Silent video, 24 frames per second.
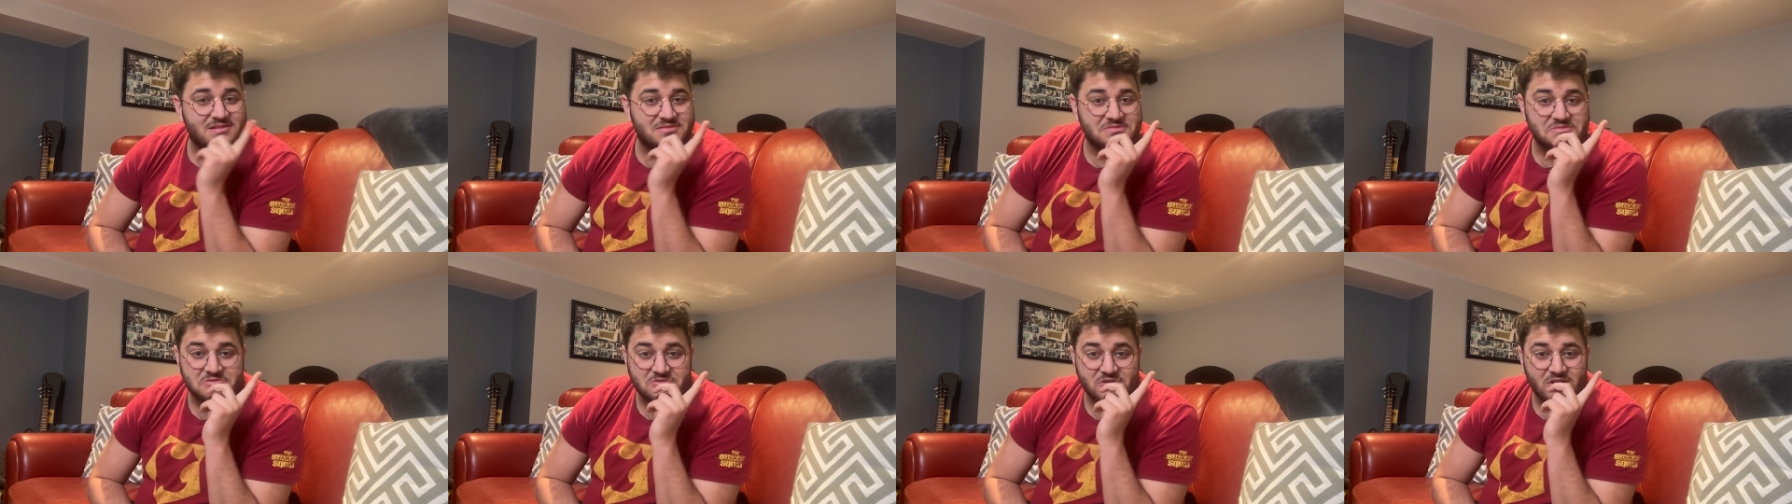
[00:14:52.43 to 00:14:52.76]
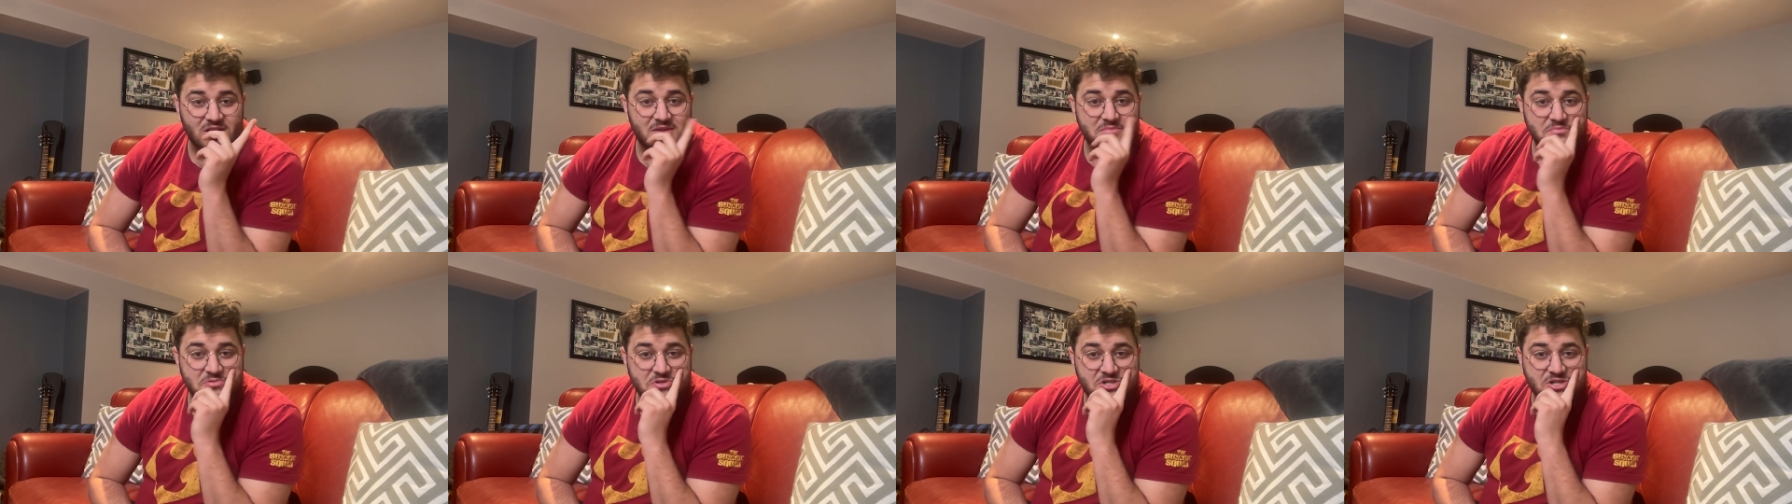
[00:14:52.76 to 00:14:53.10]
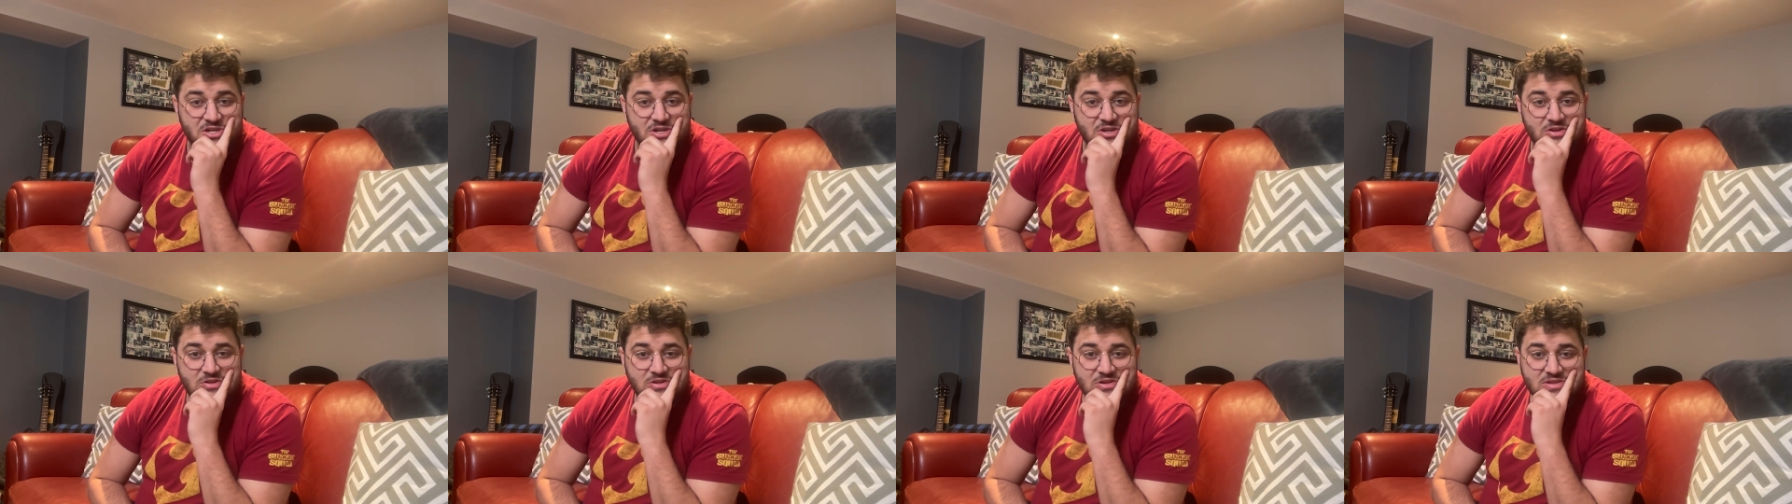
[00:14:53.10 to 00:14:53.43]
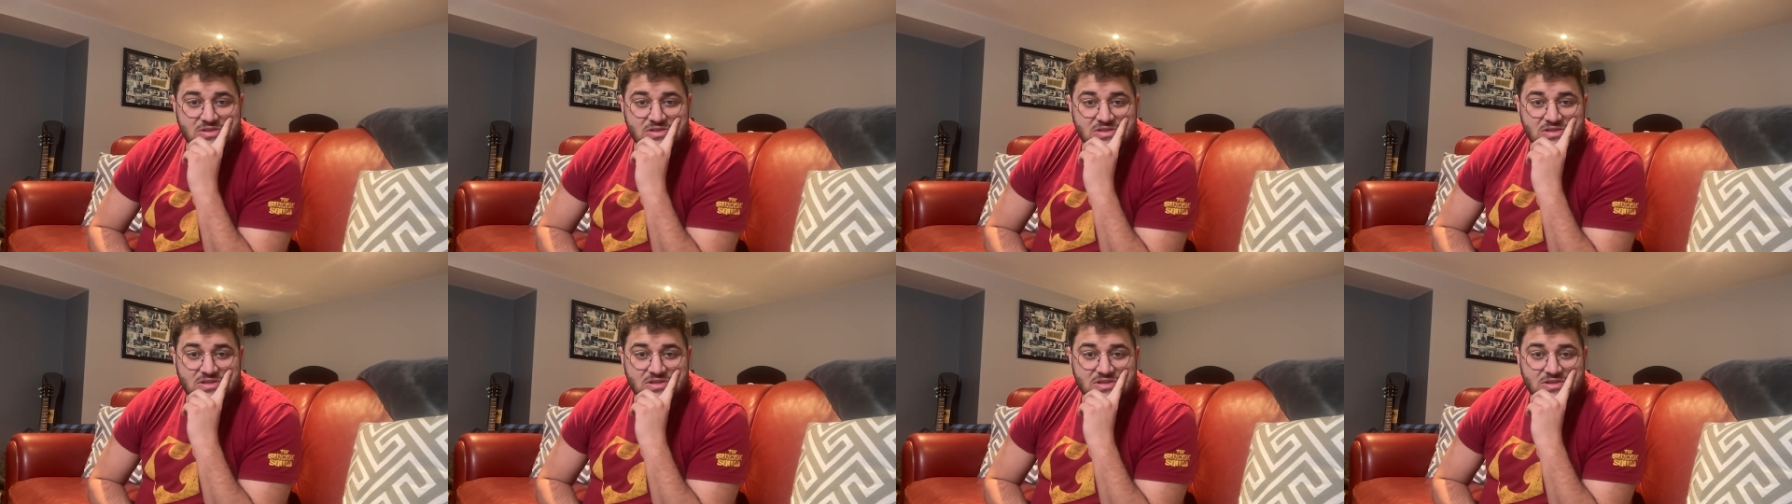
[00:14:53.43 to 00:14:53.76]
subscribe, share,
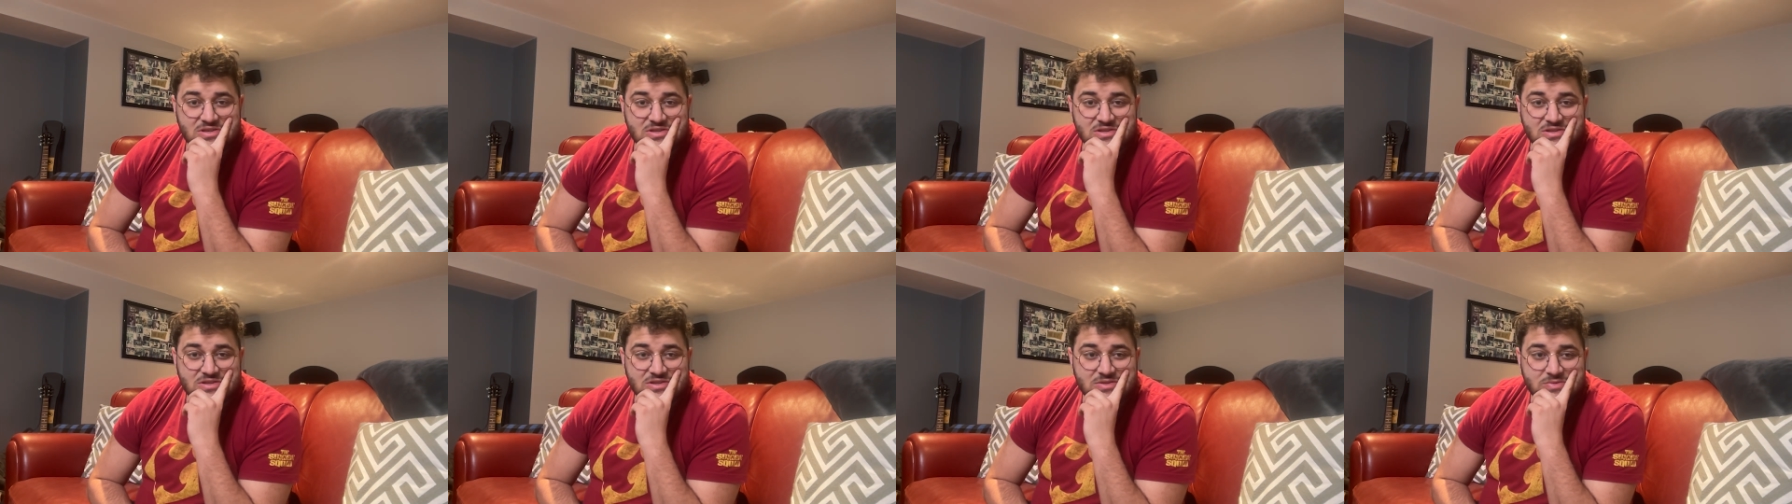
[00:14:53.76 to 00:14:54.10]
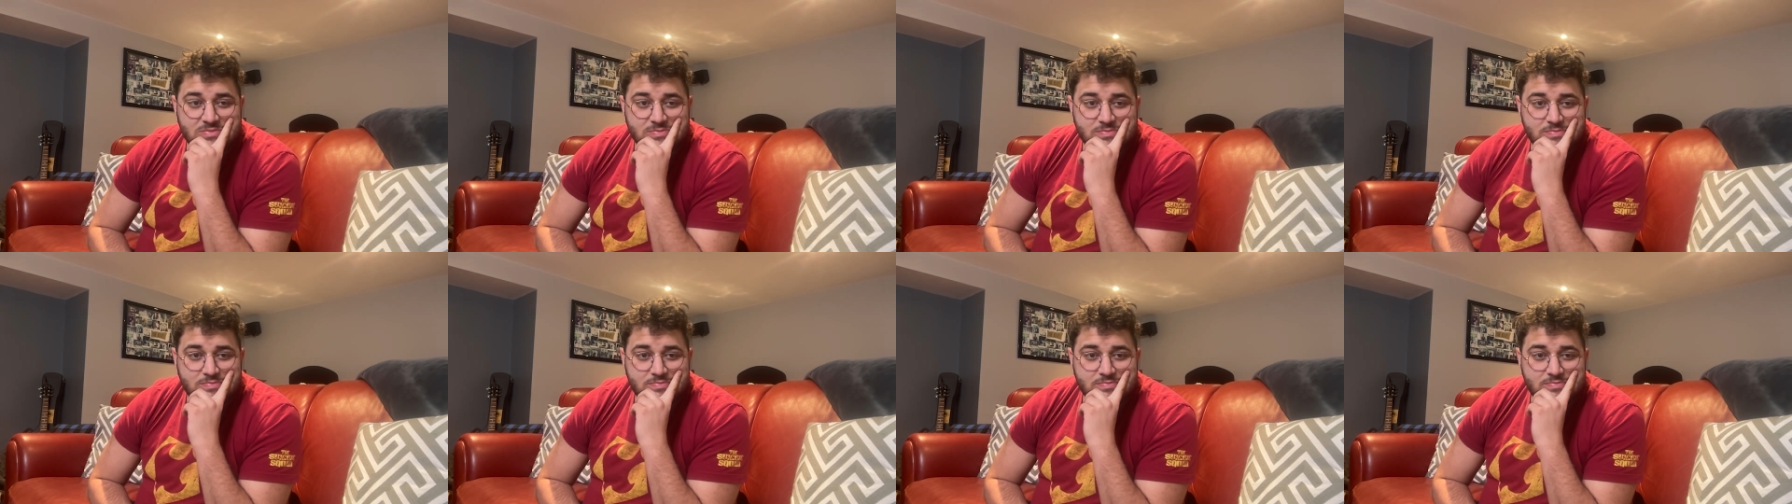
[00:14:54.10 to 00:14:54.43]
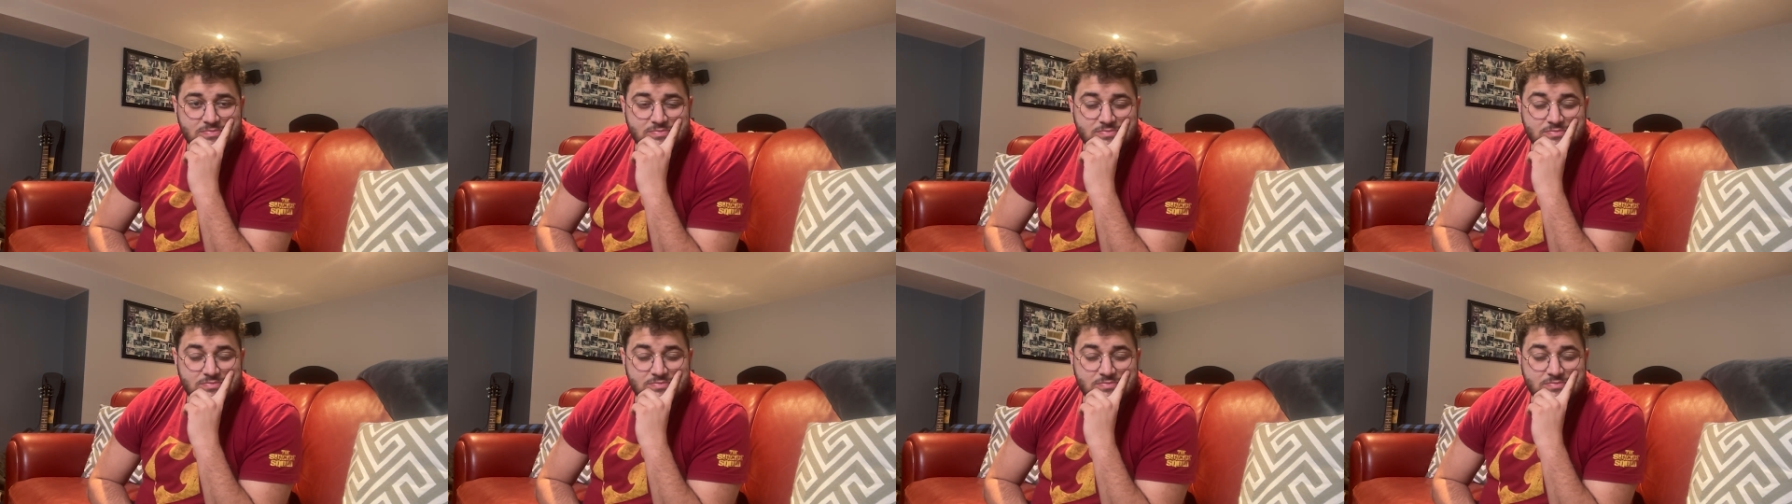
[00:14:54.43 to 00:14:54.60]
and then um